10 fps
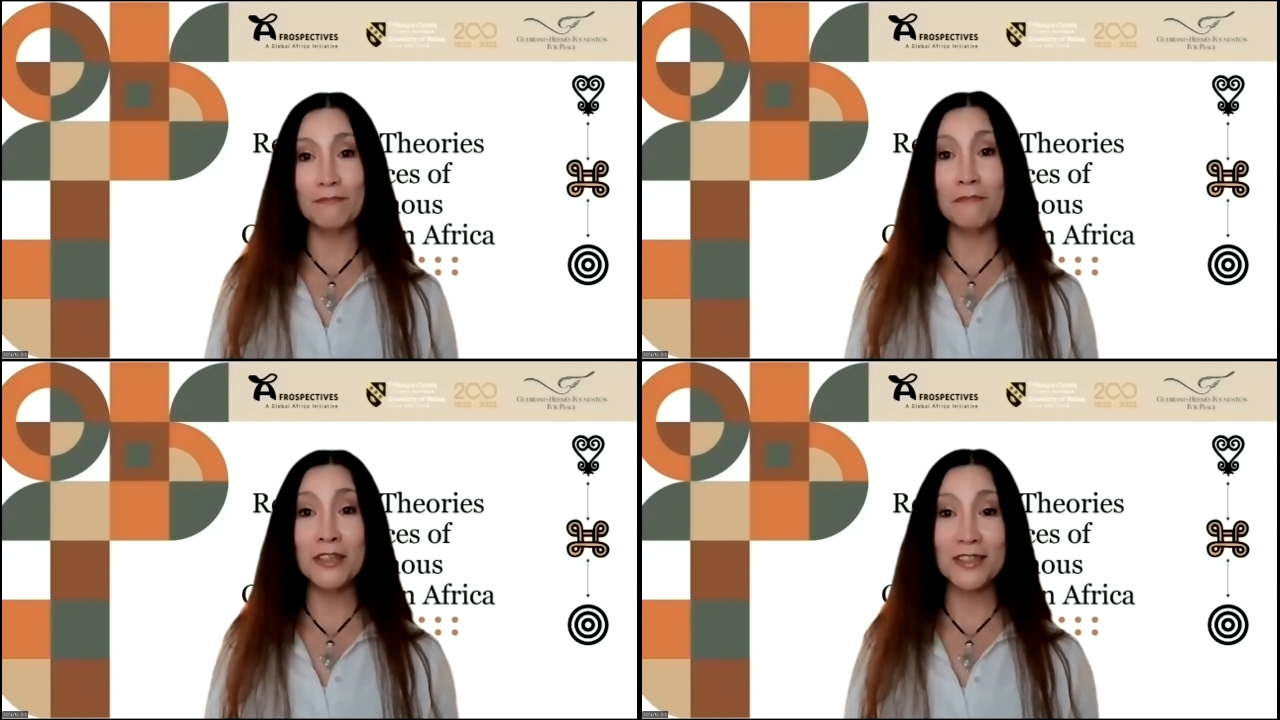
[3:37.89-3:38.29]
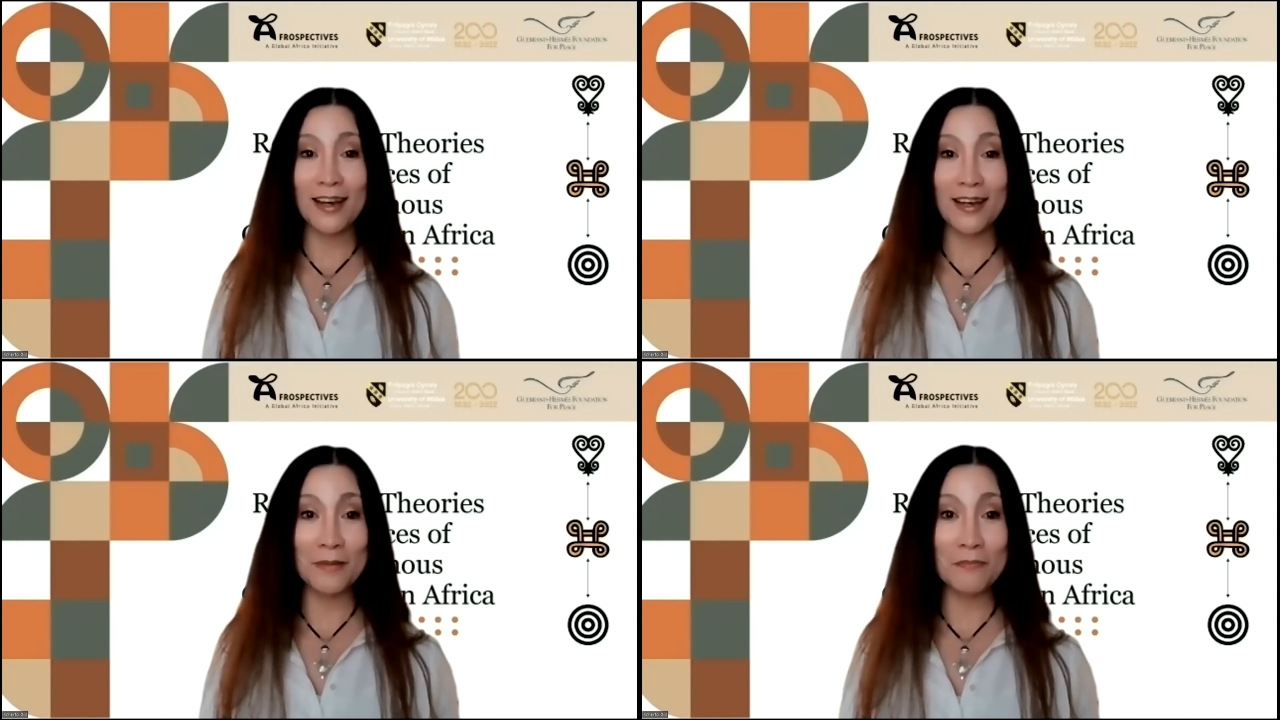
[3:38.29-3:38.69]

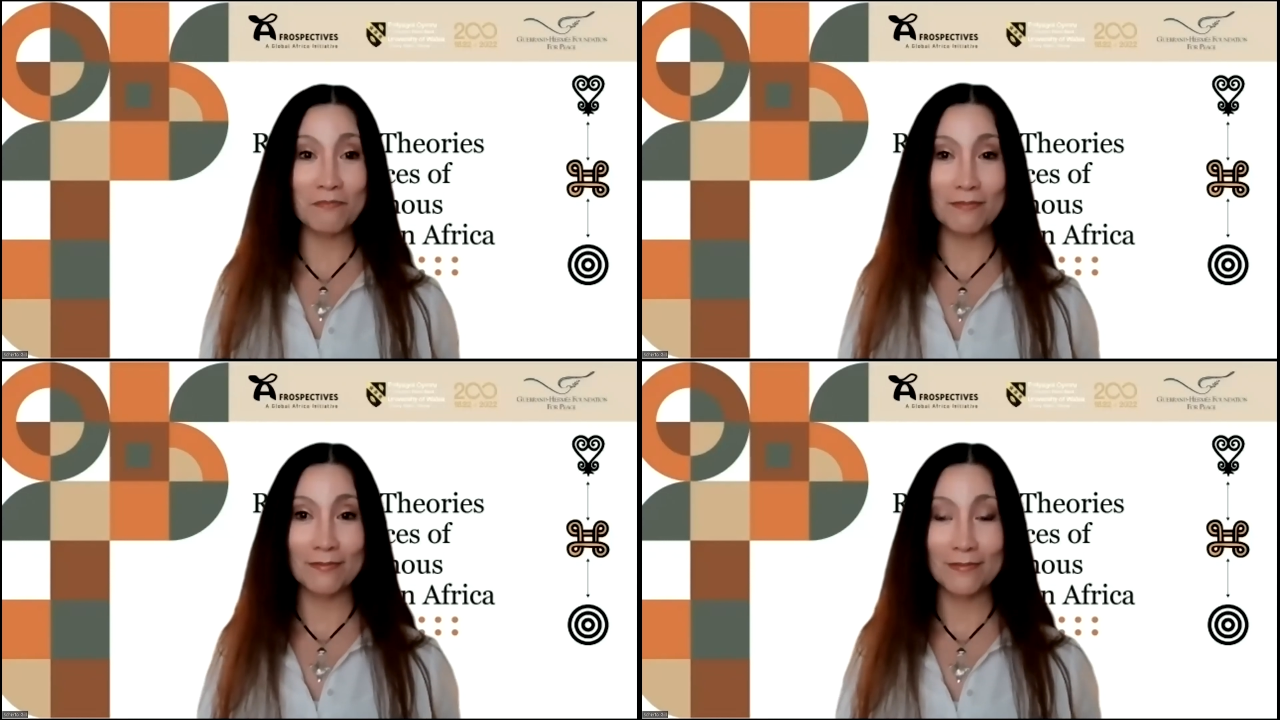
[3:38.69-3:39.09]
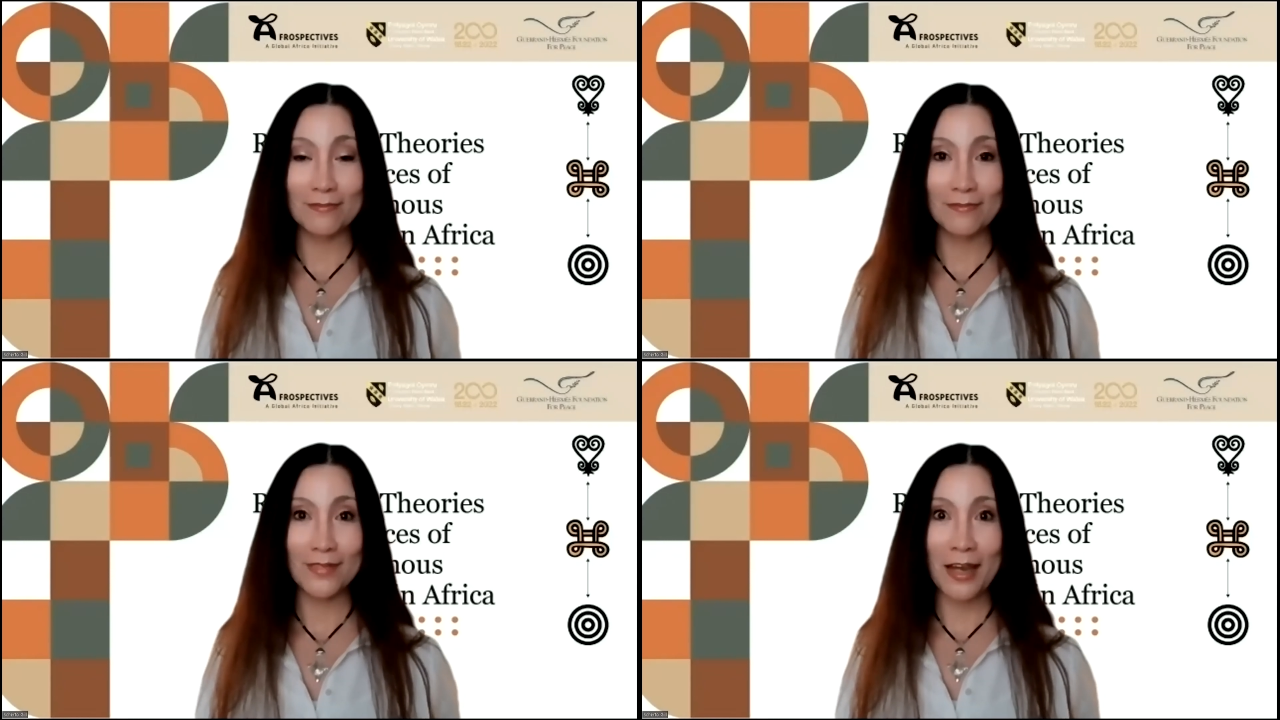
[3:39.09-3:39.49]
Mishai,
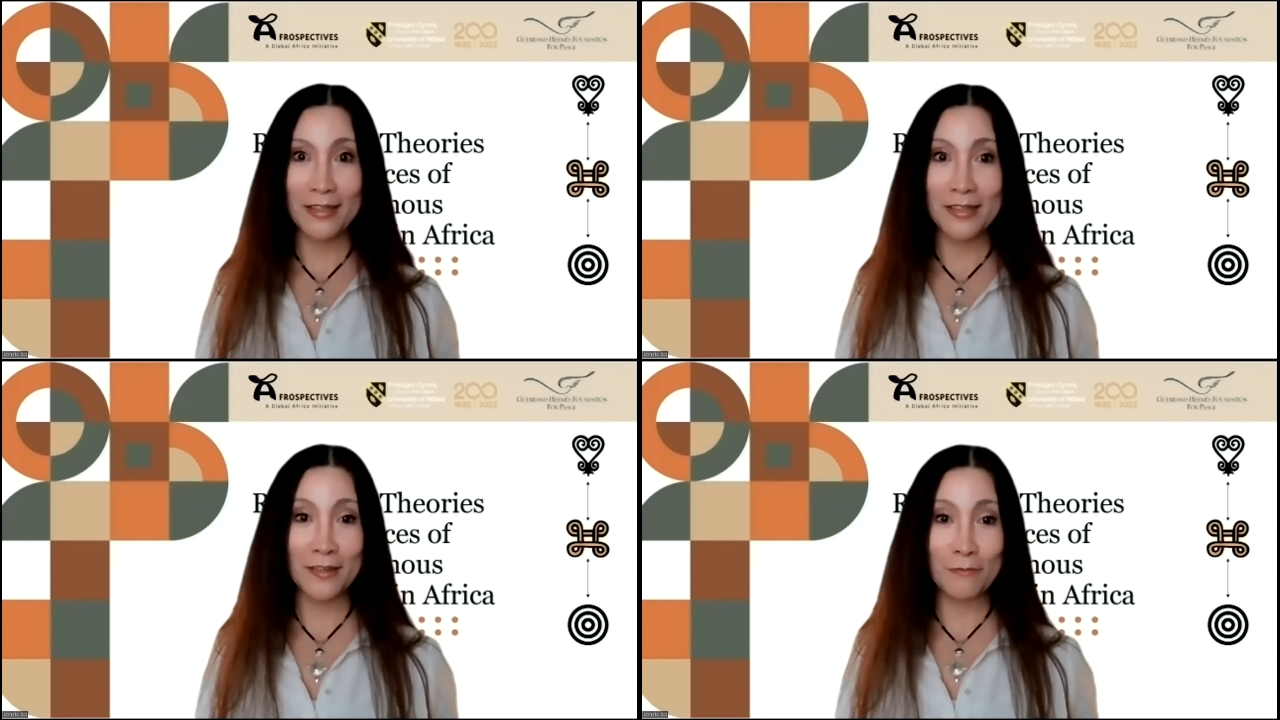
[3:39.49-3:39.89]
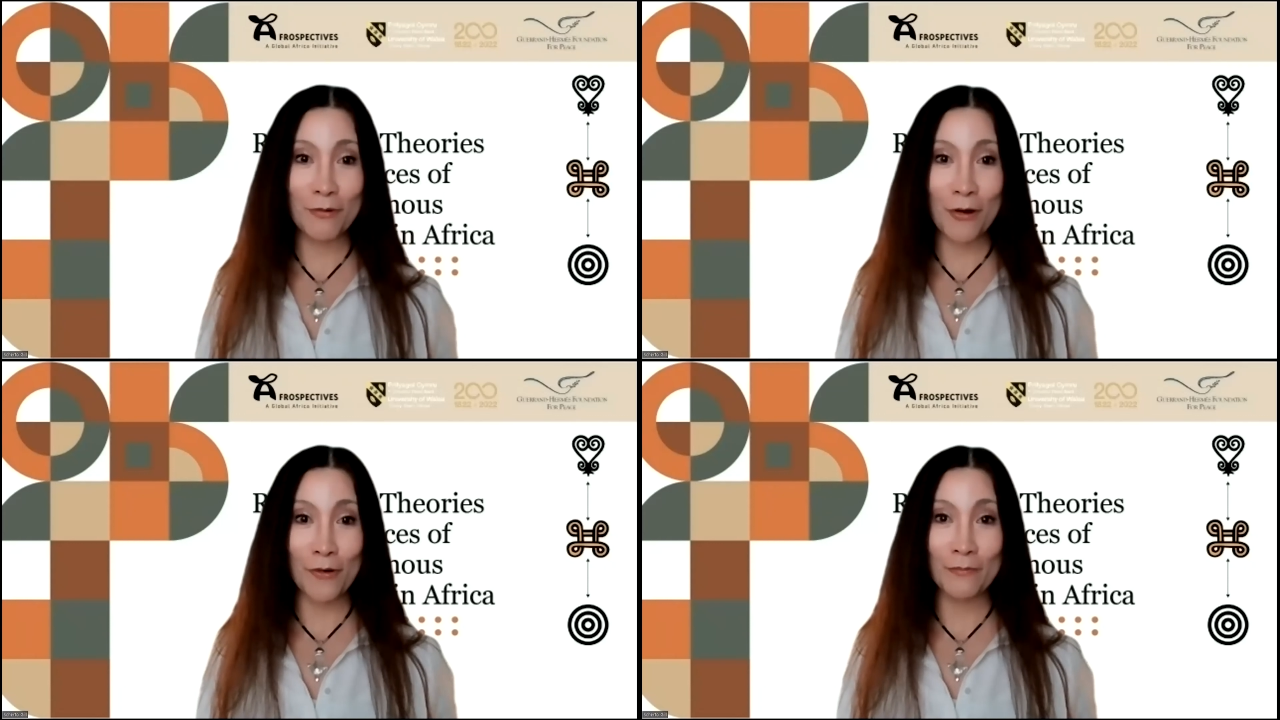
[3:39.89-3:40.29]
I turn the
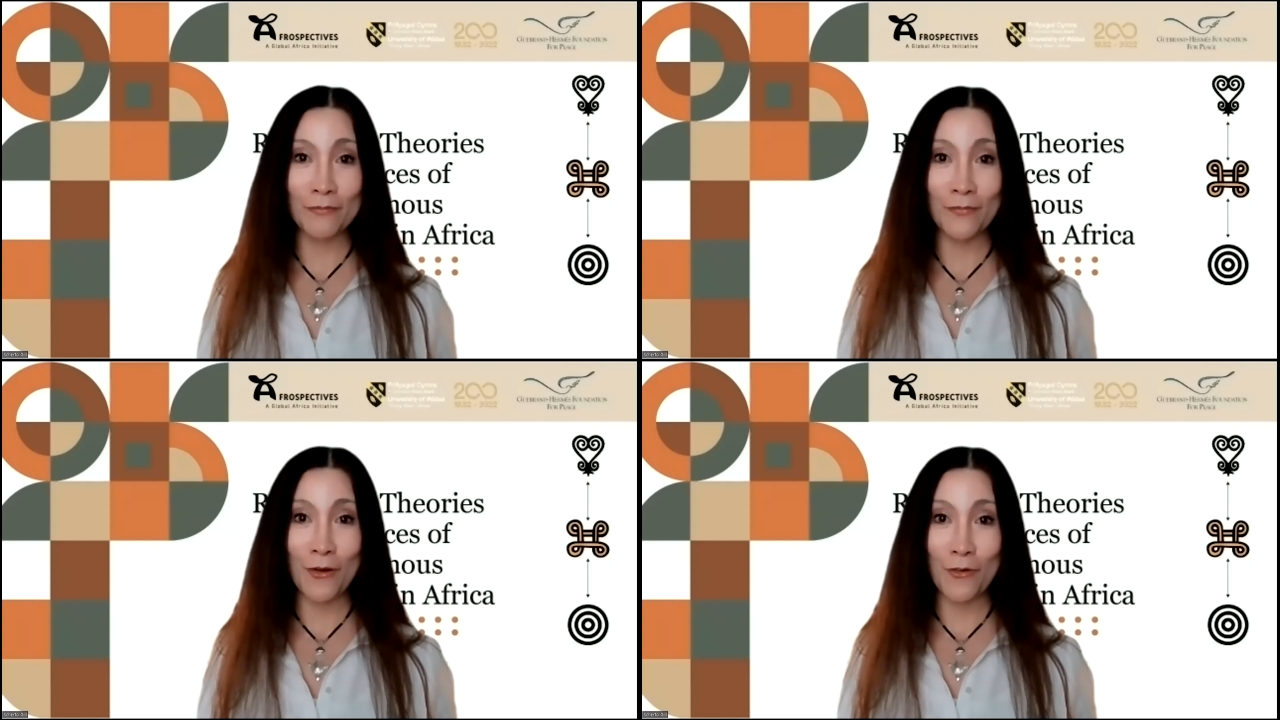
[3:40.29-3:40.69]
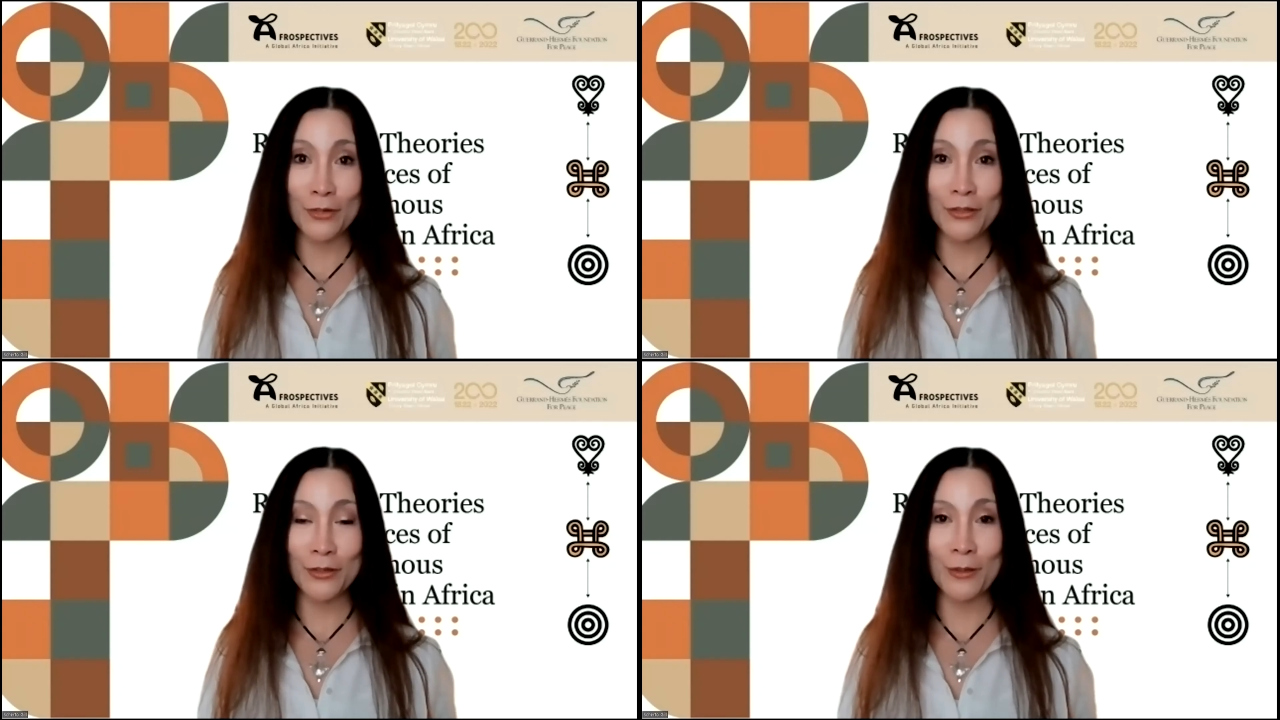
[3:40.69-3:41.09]
program over
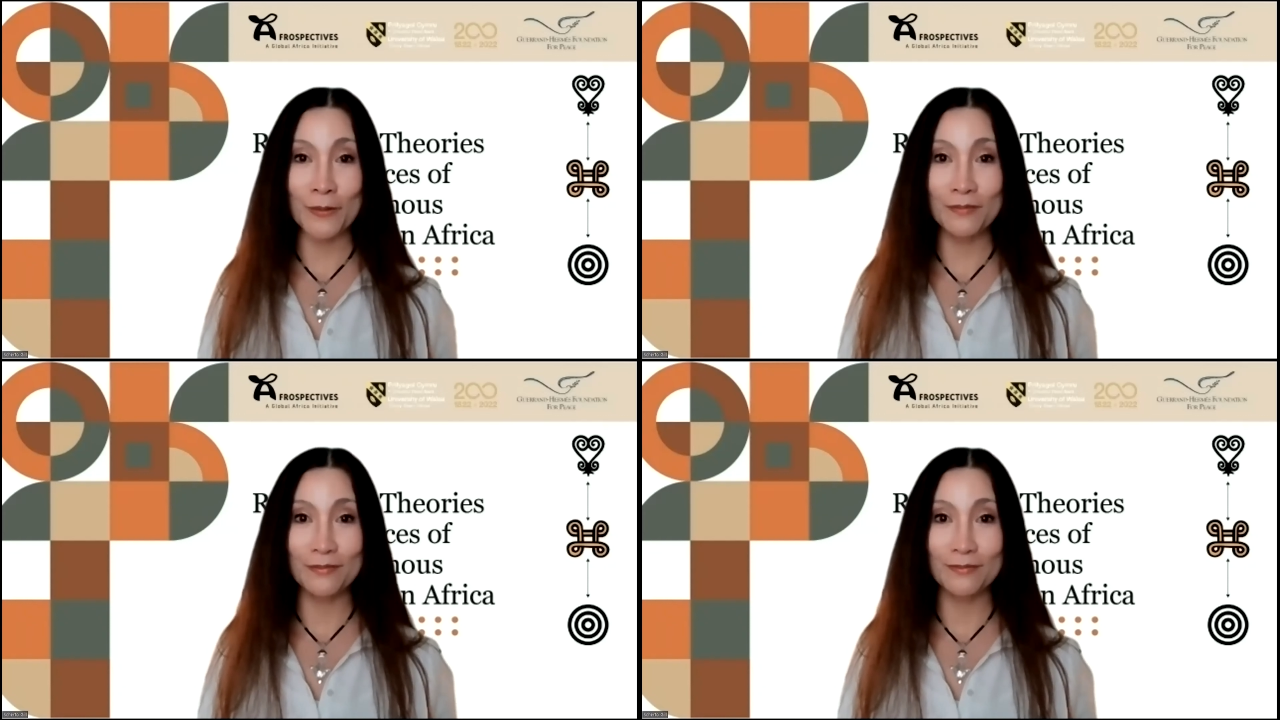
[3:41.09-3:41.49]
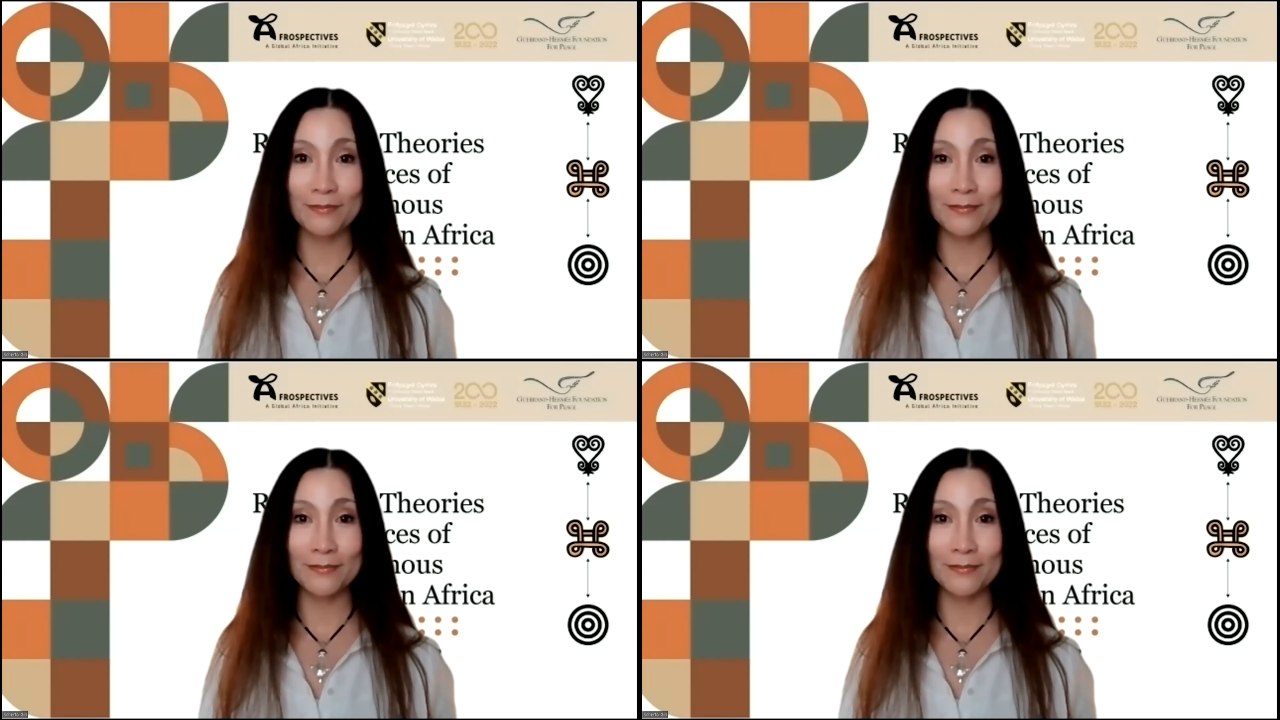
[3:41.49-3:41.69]
to you.